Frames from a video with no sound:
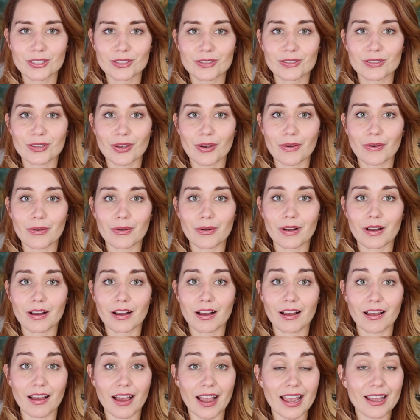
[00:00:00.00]
So
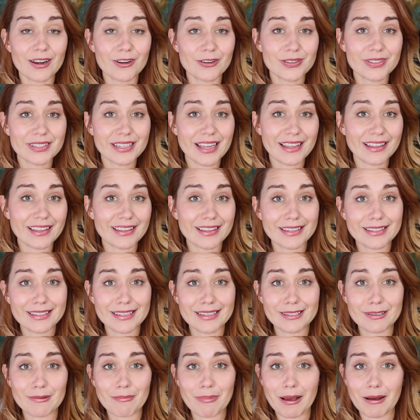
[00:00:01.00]
I understand that
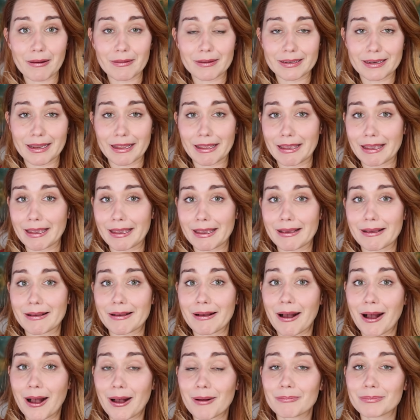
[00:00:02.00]
this is about a
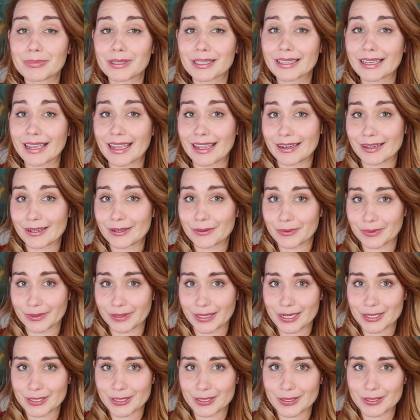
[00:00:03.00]
complicated
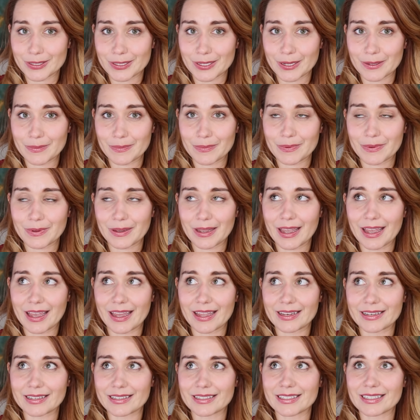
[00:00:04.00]
relationship,
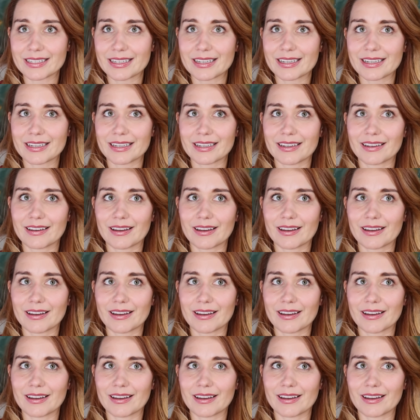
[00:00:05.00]
and